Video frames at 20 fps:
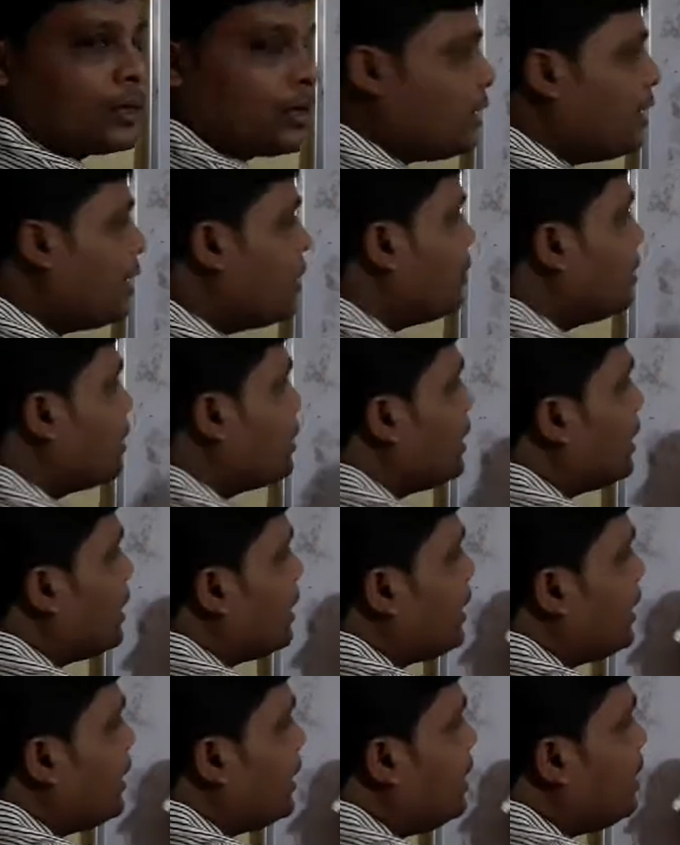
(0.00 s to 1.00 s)
Clear?
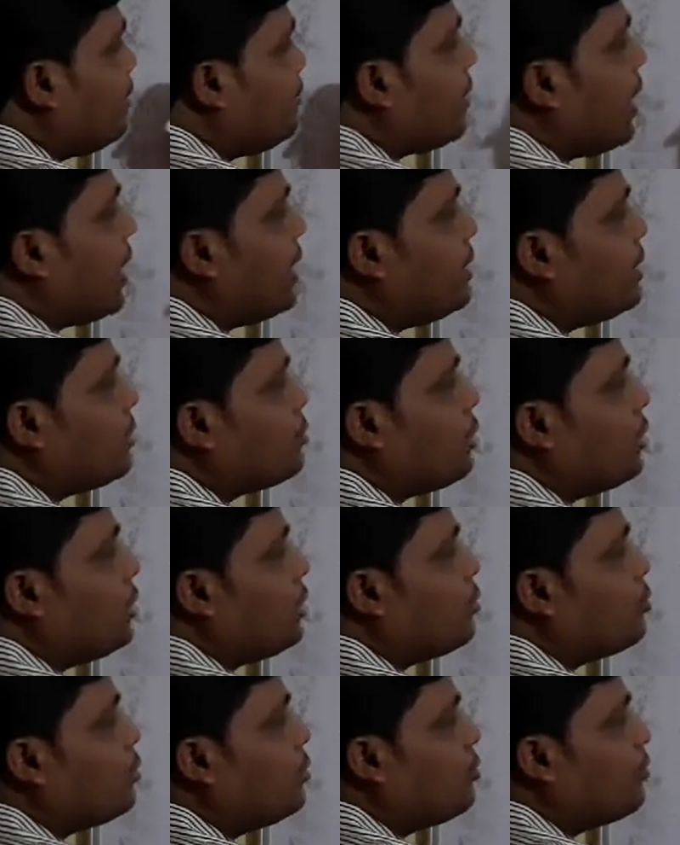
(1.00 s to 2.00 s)
If I
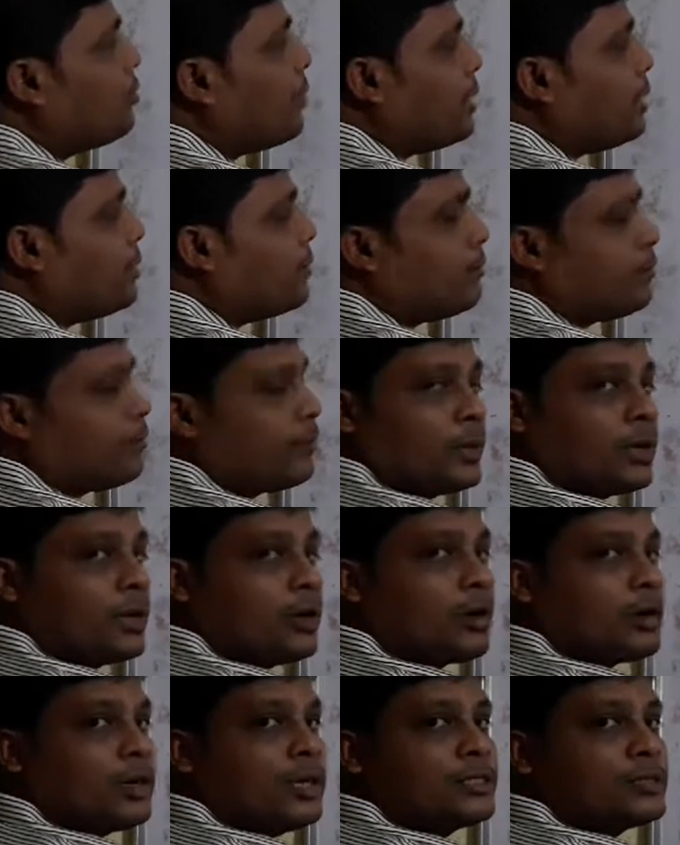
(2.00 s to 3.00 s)
equal to 5,
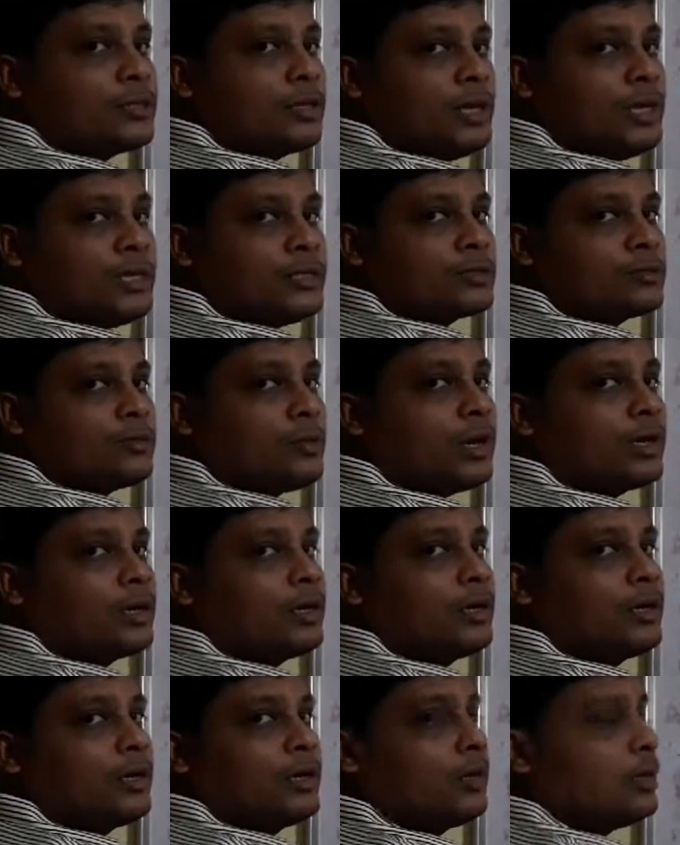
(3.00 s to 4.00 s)
condition is
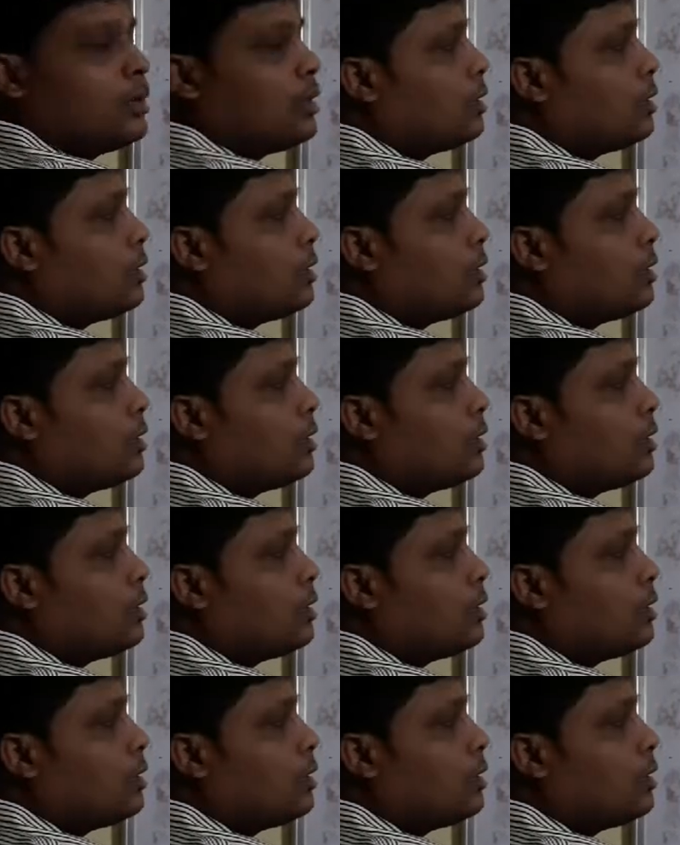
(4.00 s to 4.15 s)
what?